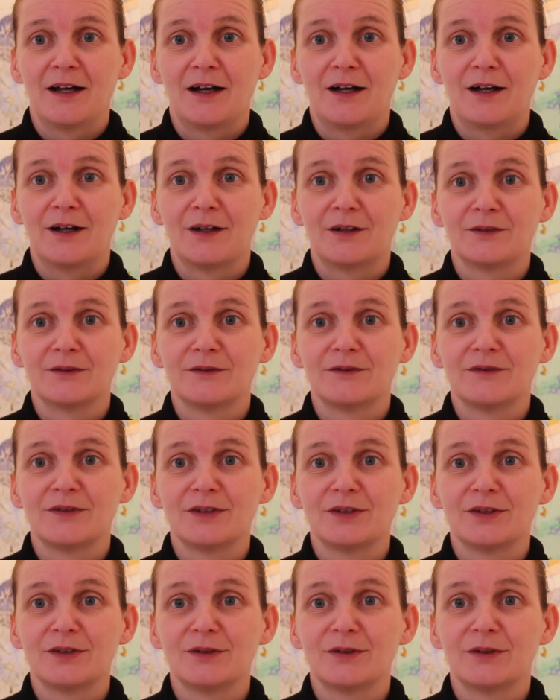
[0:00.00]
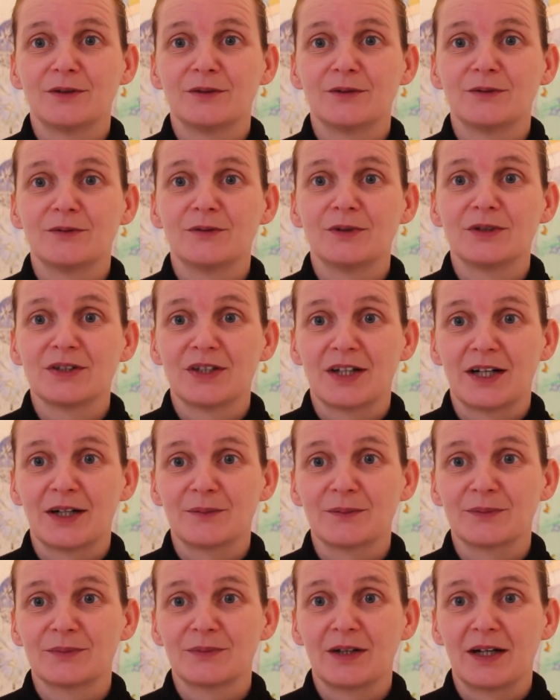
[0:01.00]
of, which
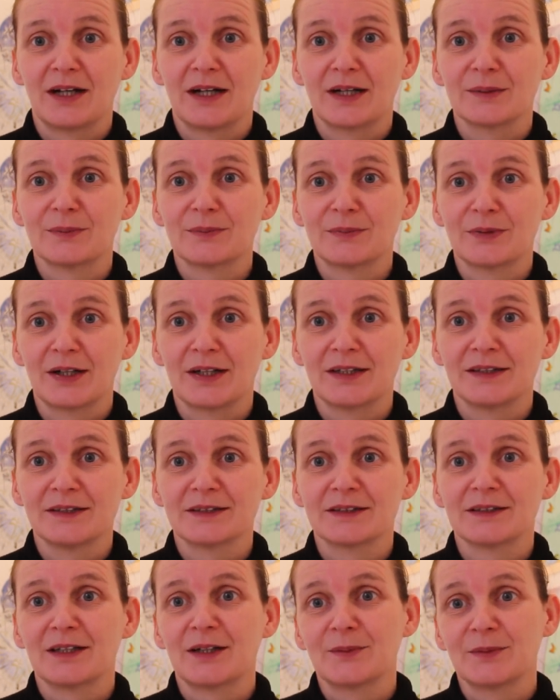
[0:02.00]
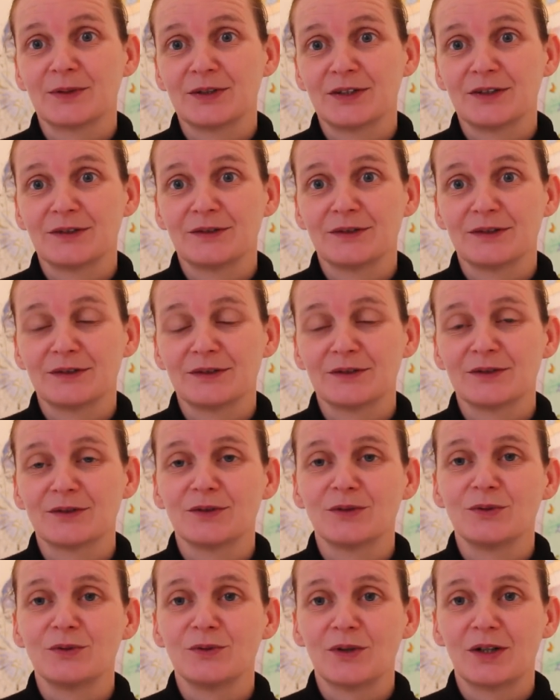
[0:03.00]
art brands and art materials
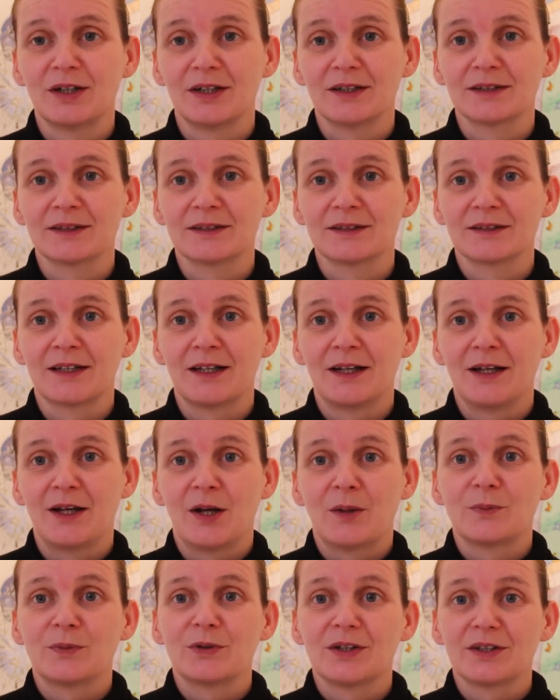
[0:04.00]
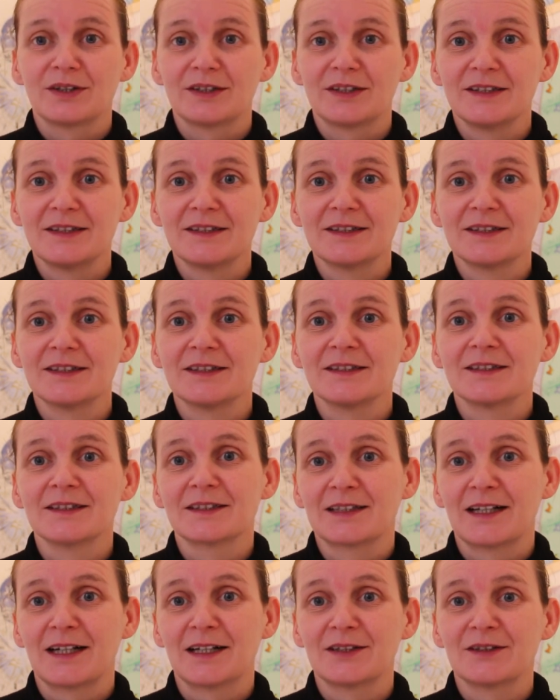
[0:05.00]
do what. But this is a
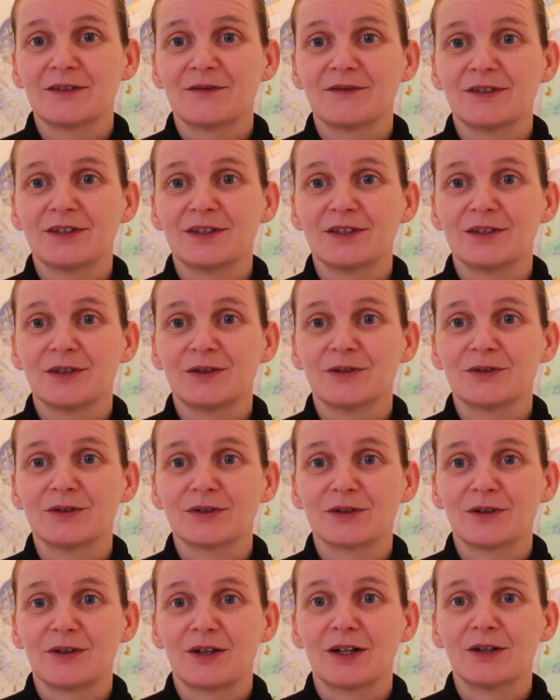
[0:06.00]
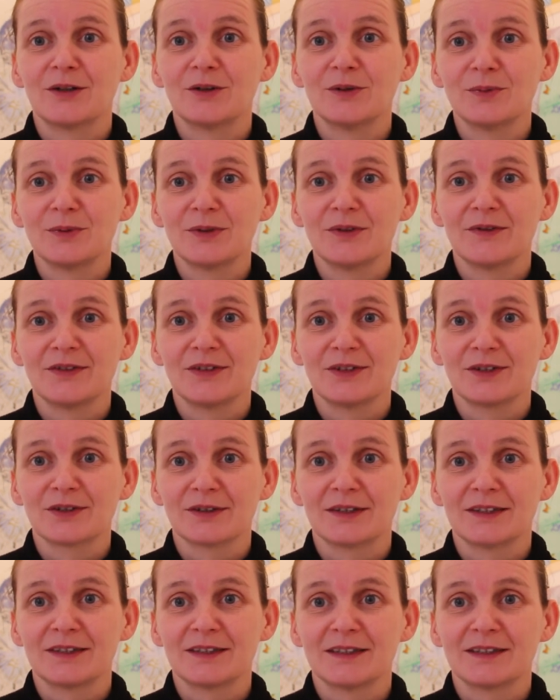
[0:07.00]
starter video, so I hope you've
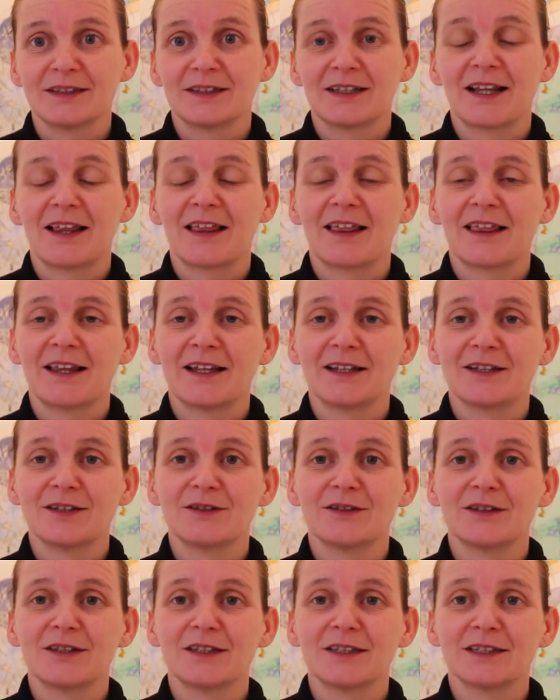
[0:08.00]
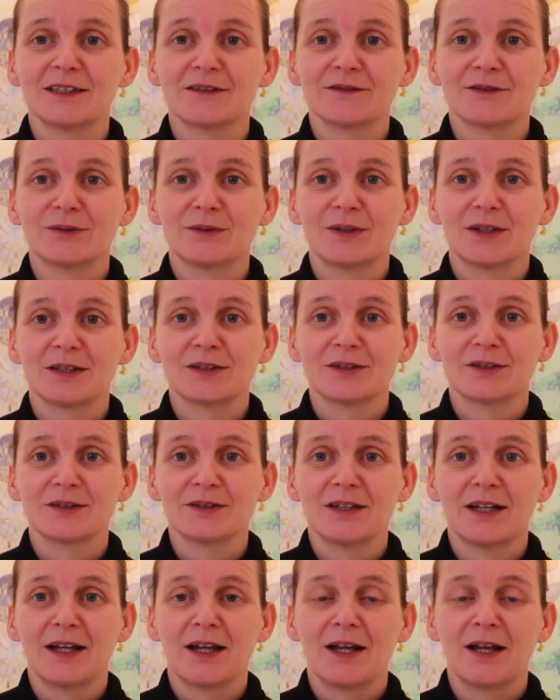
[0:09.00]
enjoyed it. Thank you guys for watching.